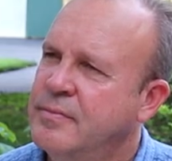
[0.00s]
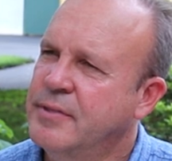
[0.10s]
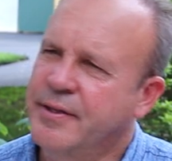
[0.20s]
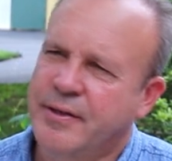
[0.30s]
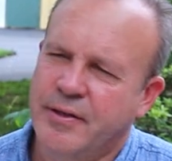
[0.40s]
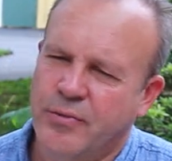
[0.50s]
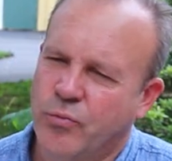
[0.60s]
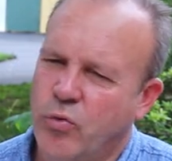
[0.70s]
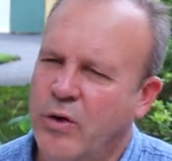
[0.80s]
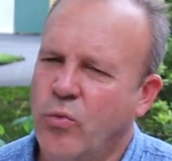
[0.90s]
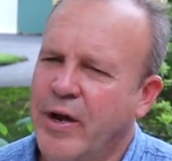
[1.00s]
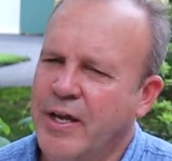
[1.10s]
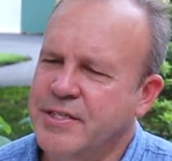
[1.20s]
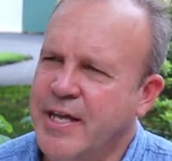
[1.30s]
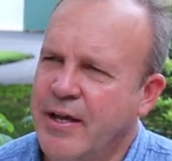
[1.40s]
and, and in what
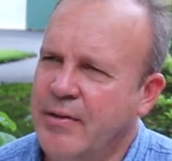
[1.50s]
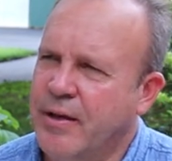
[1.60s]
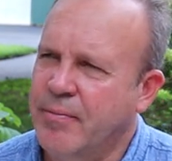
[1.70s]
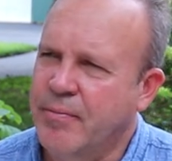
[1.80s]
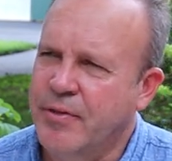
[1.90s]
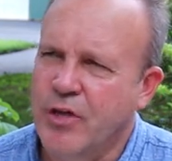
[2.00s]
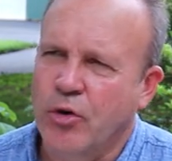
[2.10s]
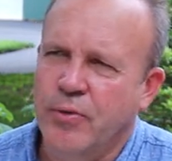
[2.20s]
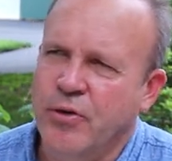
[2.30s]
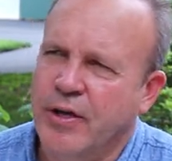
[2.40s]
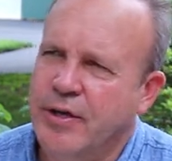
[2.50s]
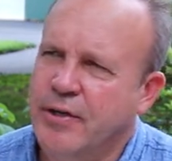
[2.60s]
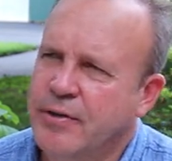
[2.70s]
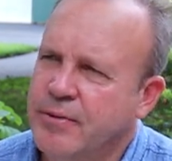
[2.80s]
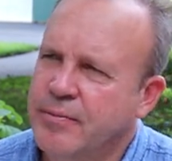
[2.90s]
way is that like therapeutic?